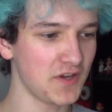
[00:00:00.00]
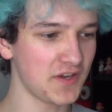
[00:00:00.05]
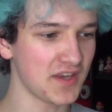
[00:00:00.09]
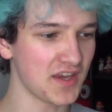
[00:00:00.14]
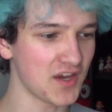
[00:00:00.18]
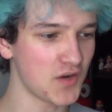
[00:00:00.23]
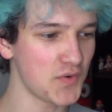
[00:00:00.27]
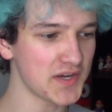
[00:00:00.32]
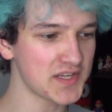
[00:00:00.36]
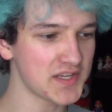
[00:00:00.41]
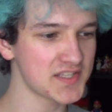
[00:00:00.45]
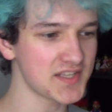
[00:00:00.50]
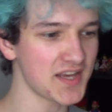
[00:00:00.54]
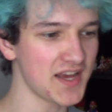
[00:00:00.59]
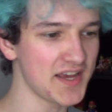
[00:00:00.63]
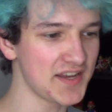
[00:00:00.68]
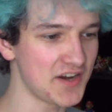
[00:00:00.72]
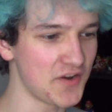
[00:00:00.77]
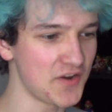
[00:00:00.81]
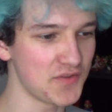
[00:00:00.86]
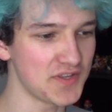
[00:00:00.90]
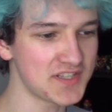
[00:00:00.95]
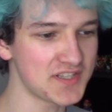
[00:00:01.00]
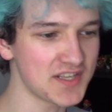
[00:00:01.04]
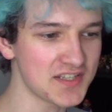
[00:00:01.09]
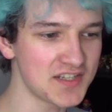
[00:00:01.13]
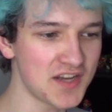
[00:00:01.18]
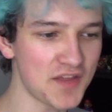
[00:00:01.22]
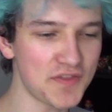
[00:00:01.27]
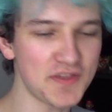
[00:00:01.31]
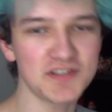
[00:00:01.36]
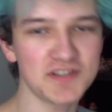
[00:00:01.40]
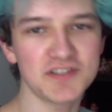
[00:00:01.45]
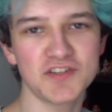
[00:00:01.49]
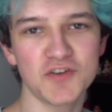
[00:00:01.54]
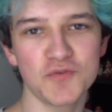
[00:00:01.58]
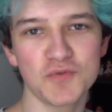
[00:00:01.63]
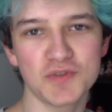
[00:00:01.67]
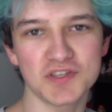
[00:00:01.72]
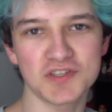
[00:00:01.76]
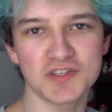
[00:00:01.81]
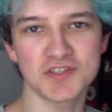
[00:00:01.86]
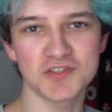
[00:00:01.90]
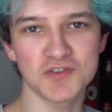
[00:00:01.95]
Okay, quick side note, this has nothing to do
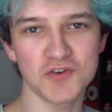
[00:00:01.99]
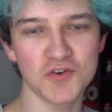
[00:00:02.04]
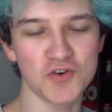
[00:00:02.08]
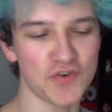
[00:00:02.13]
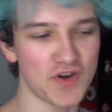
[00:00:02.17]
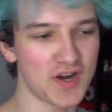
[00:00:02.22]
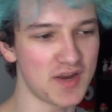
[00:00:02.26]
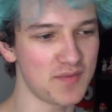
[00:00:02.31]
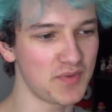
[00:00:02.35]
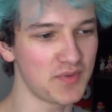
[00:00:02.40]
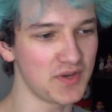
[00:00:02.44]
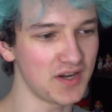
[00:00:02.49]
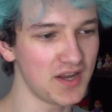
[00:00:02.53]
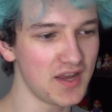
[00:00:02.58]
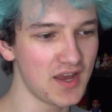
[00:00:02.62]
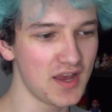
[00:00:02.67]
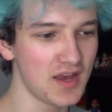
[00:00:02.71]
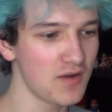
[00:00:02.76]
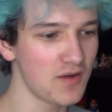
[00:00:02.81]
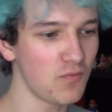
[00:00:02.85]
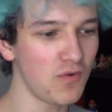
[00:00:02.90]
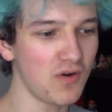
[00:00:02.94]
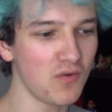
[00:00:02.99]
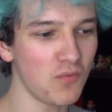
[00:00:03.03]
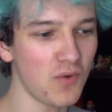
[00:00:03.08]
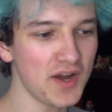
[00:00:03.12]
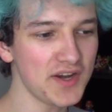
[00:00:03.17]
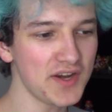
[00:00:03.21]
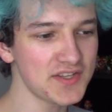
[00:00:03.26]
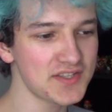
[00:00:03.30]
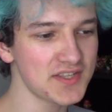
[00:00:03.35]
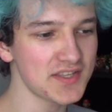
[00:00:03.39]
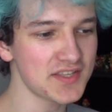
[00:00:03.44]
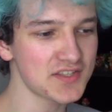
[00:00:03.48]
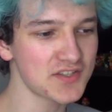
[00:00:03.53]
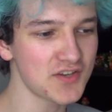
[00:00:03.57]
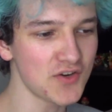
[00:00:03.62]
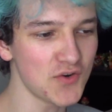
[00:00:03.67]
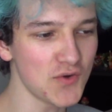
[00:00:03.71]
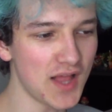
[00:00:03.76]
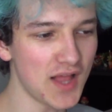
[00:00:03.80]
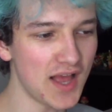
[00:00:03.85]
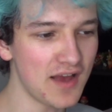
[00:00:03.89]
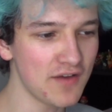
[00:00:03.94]
with the story, but why does this
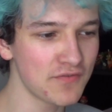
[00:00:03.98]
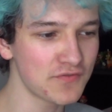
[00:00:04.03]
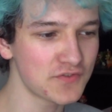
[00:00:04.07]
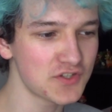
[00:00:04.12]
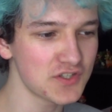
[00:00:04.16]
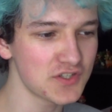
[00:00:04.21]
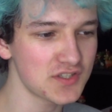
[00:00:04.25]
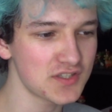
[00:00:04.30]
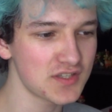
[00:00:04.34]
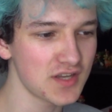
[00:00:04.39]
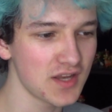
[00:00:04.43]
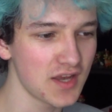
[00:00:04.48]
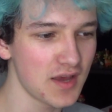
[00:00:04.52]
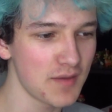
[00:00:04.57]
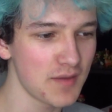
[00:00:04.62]
school have just